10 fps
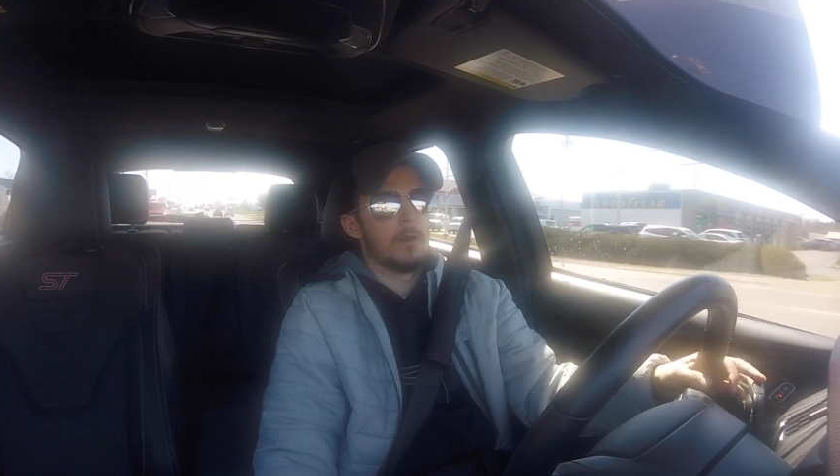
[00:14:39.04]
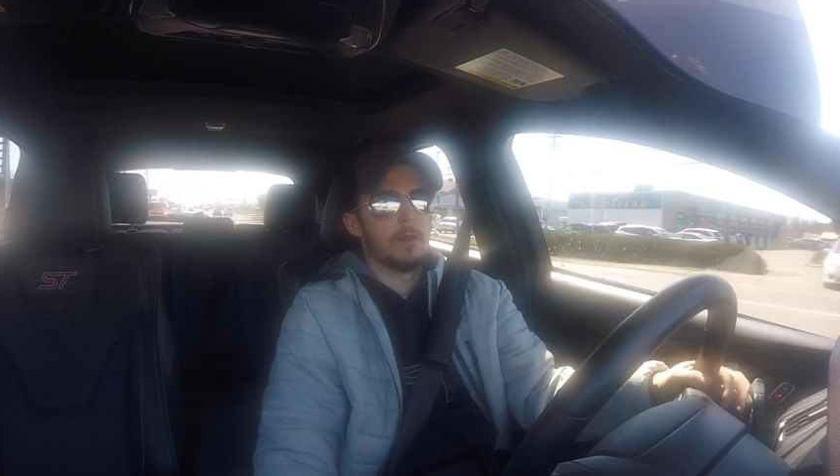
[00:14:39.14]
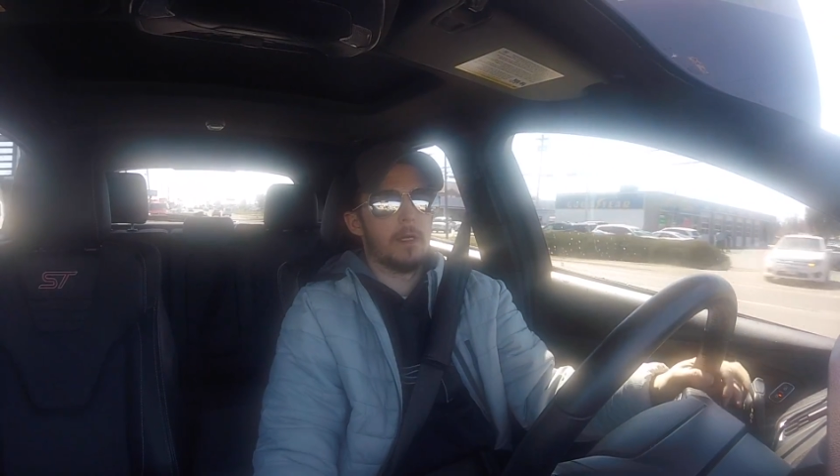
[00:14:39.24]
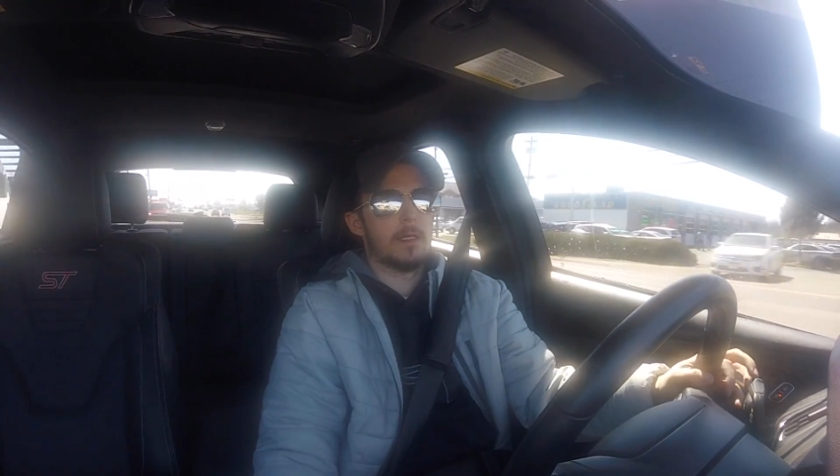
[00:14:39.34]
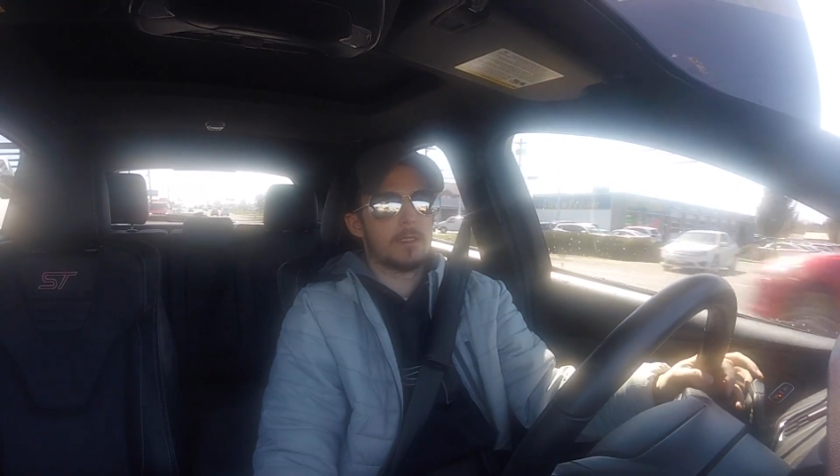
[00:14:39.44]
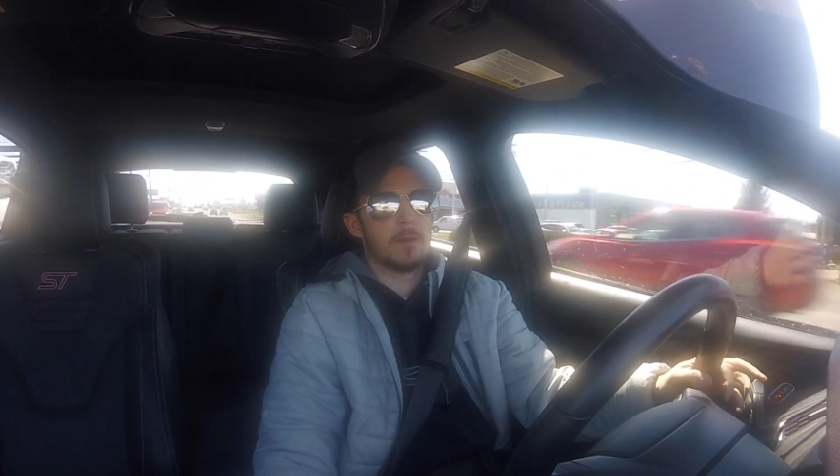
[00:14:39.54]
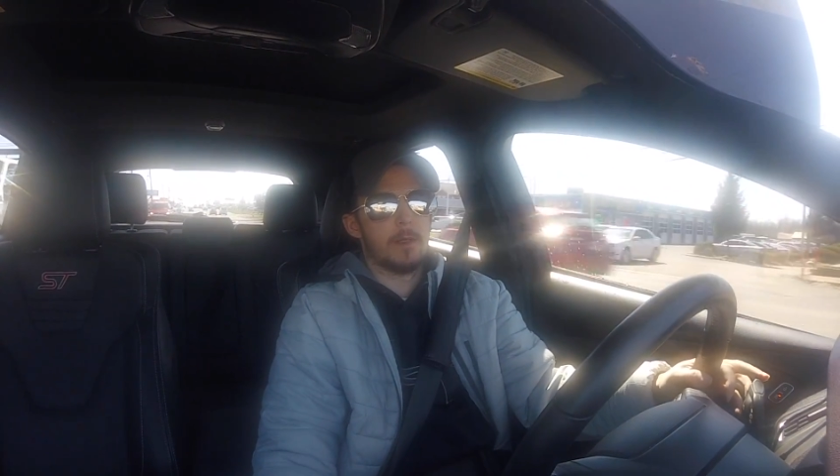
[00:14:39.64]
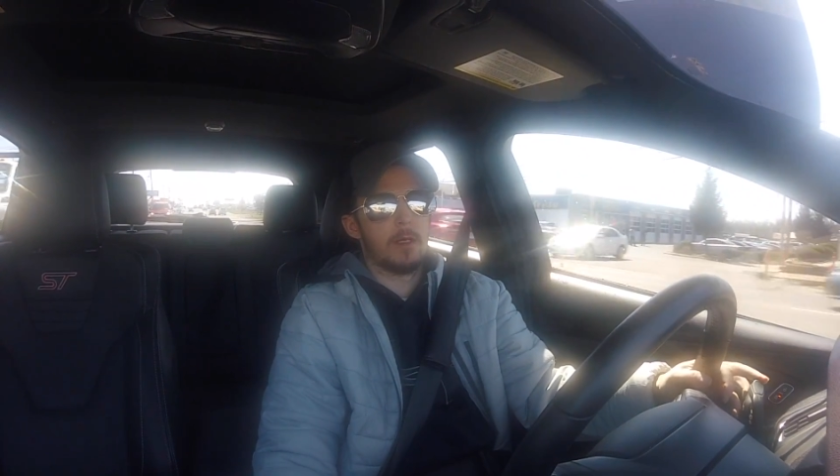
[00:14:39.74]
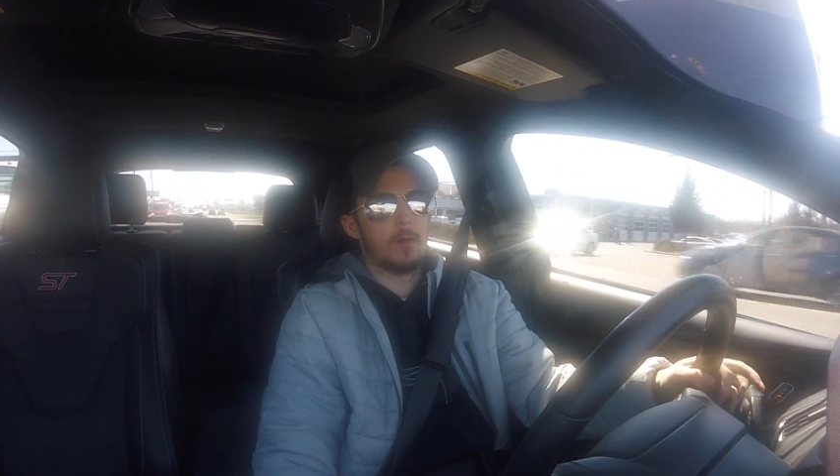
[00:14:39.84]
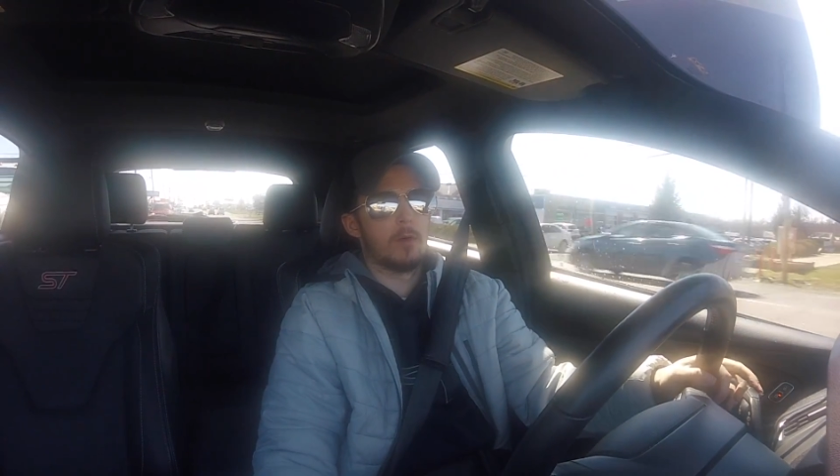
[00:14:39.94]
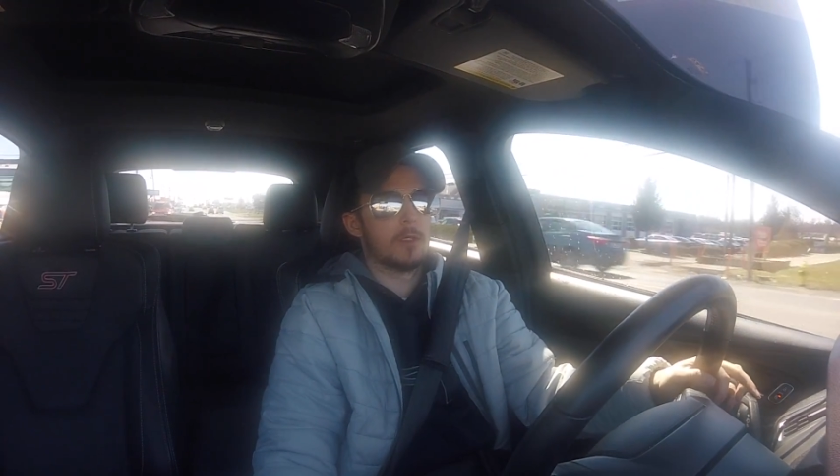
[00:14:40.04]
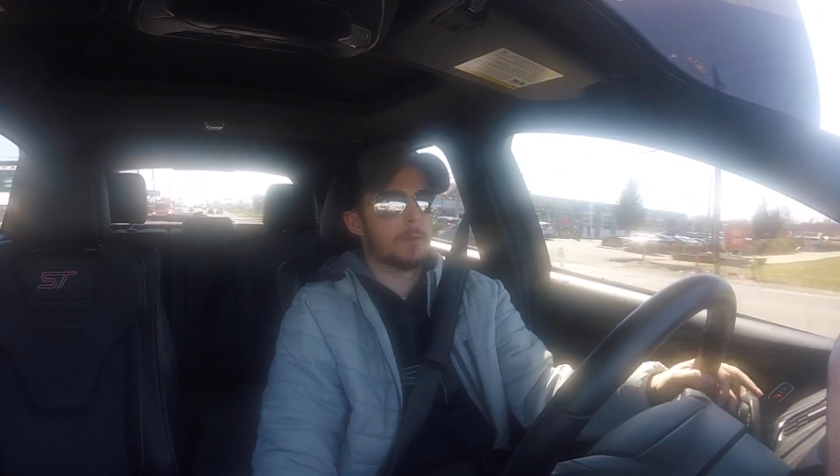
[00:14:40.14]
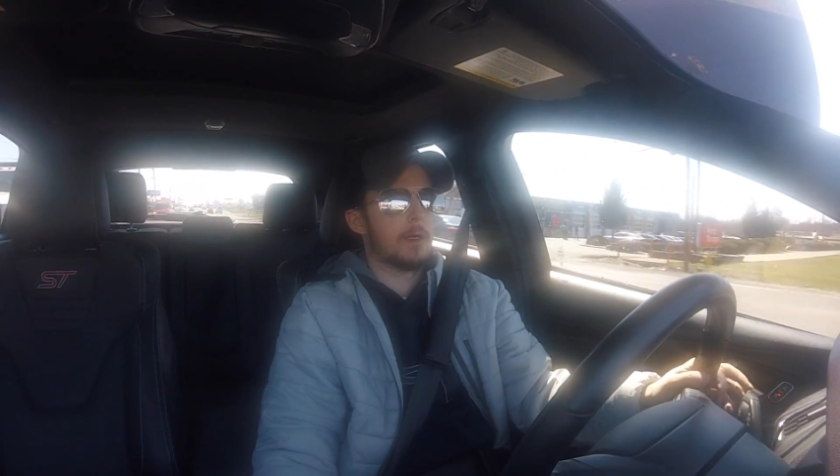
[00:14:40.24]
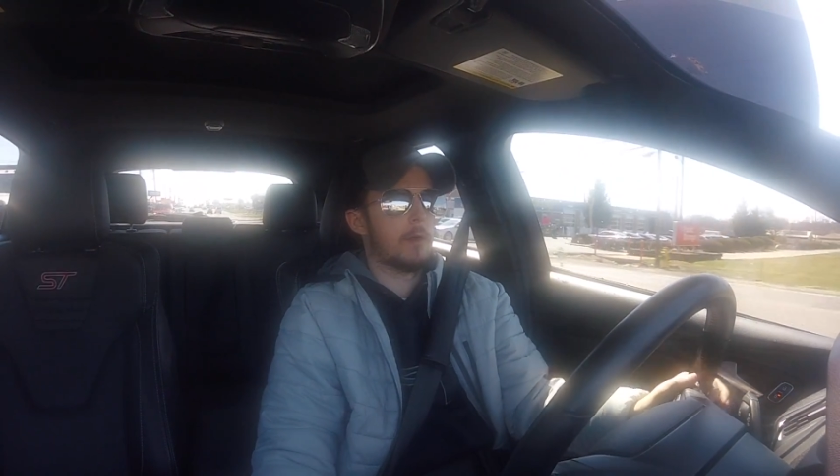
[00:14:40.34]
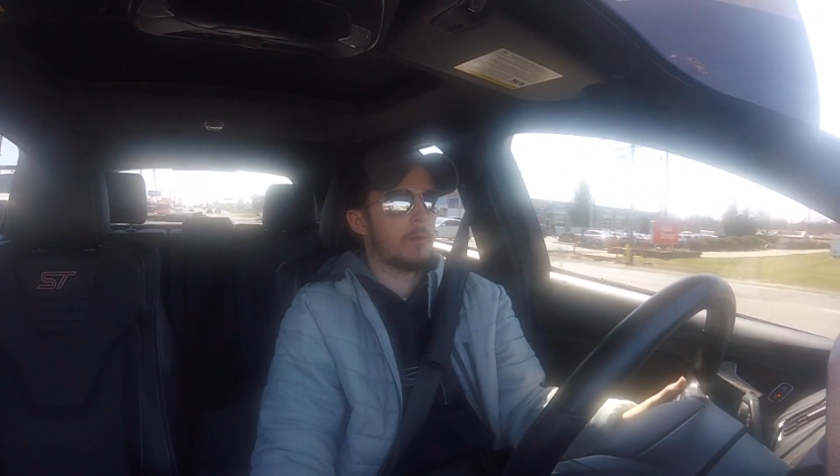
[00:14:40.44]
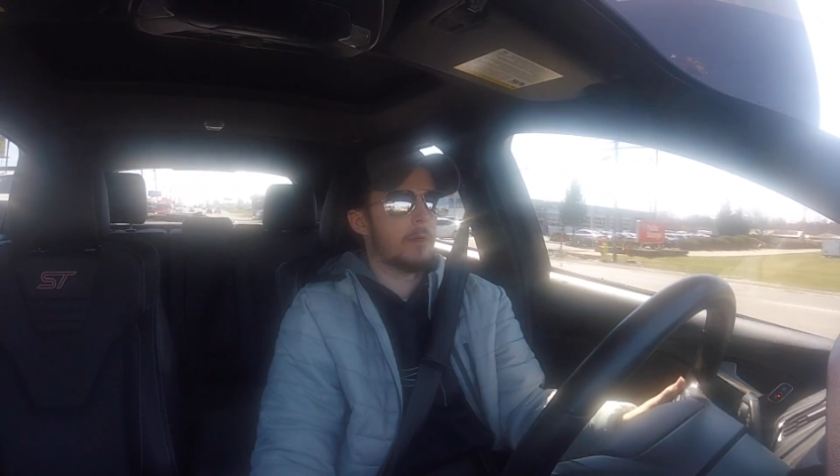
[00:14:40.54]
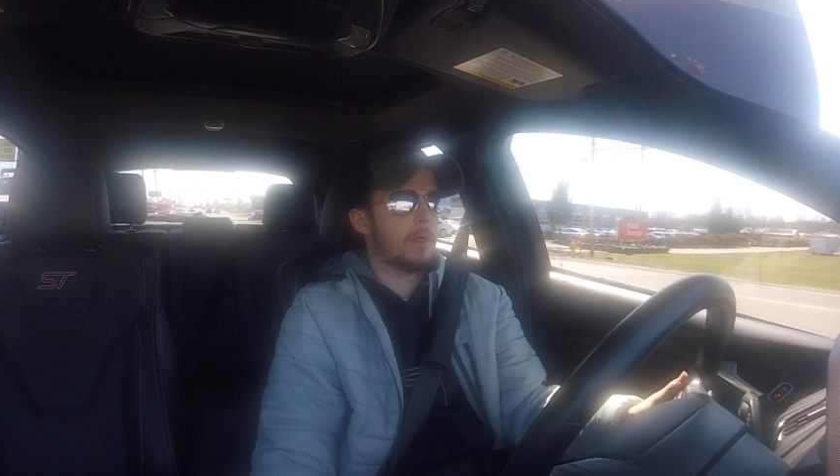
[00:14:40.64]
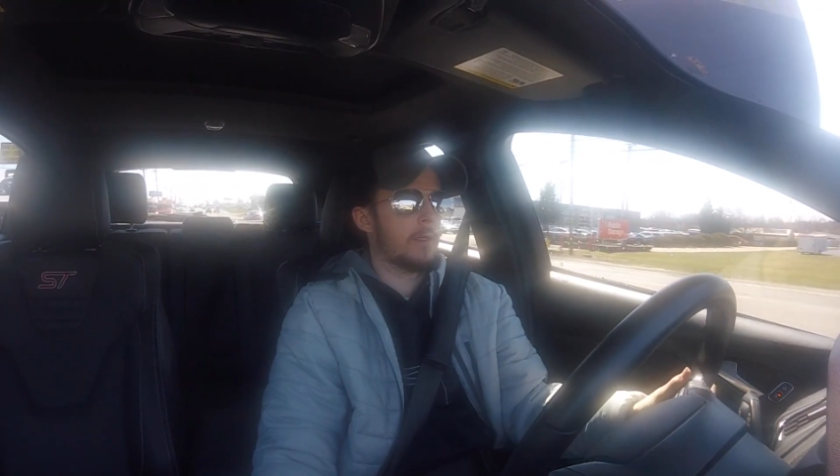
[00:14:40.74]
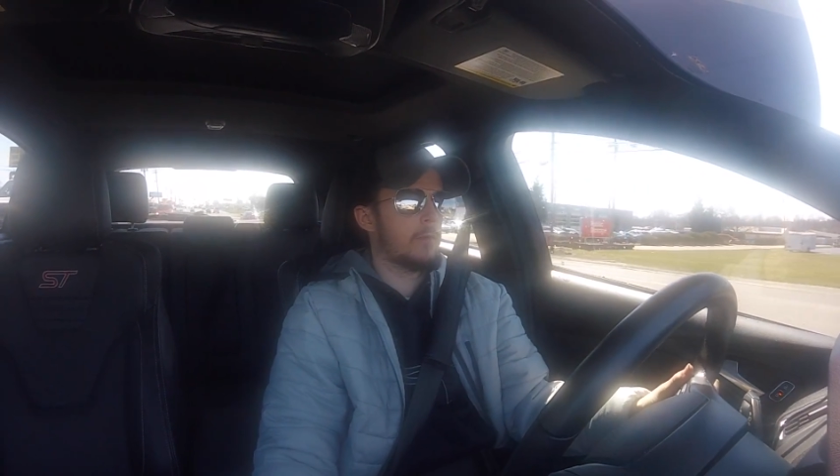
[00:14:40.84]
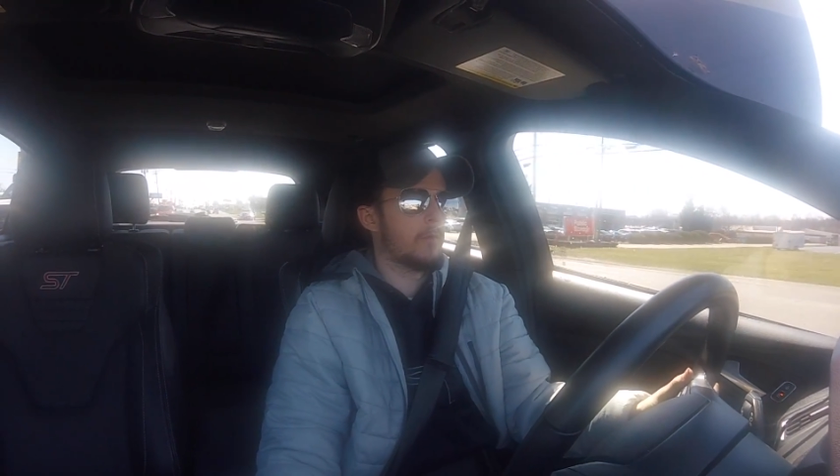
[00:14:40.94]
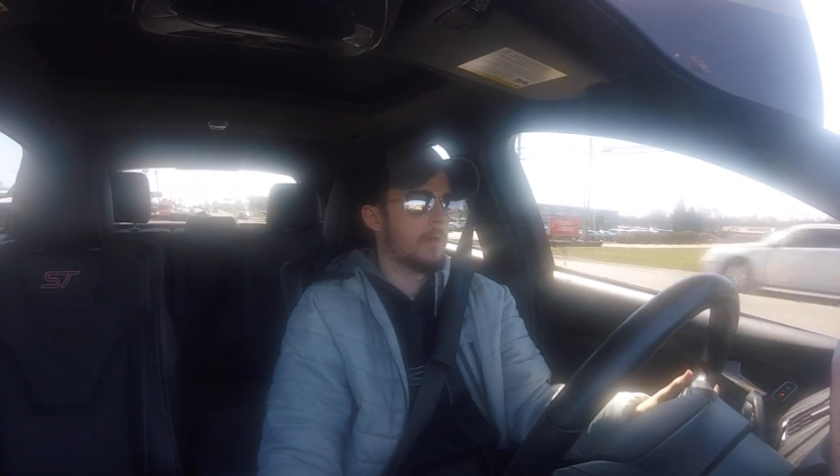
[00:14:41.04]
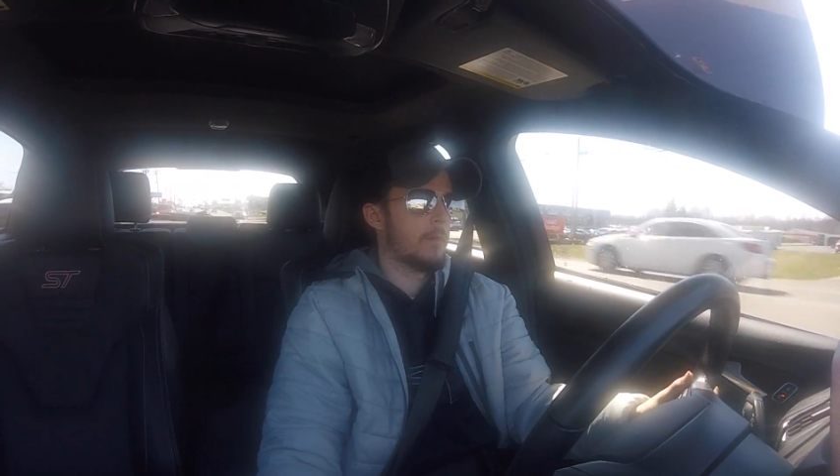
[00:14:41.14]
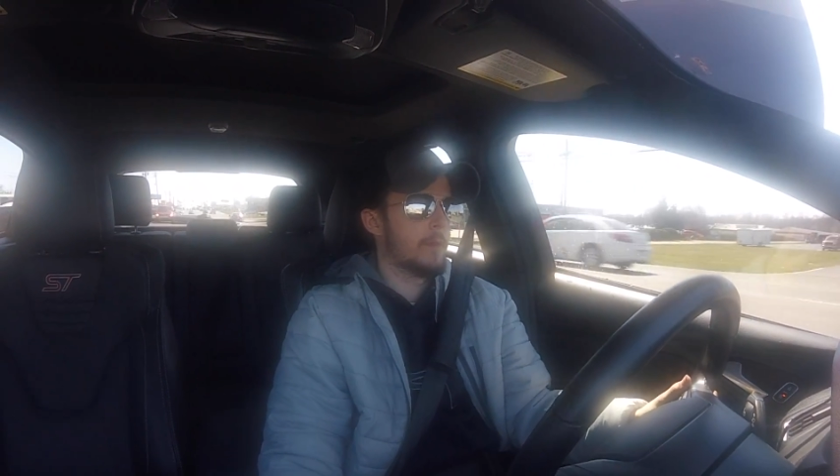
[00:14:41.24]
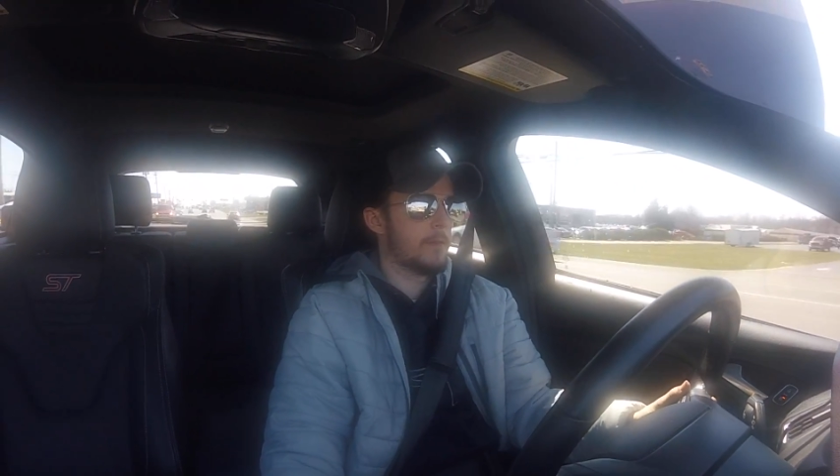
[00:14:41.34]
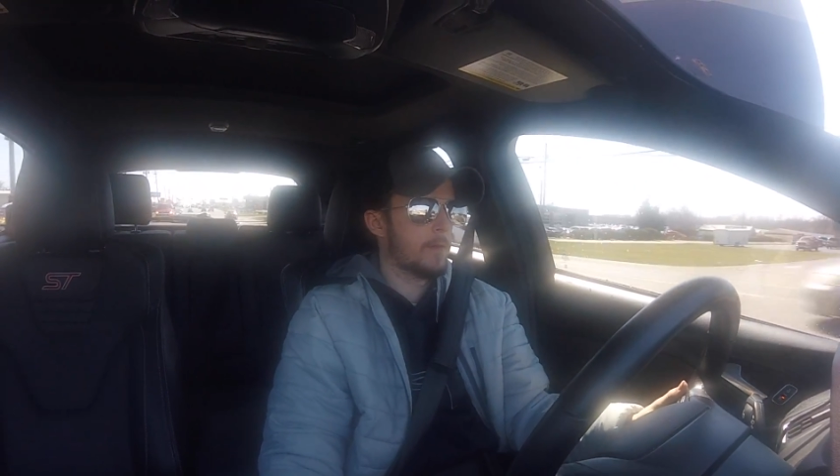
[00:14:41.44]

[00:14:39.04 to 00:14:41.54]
Estimated horsepower reading when I'm in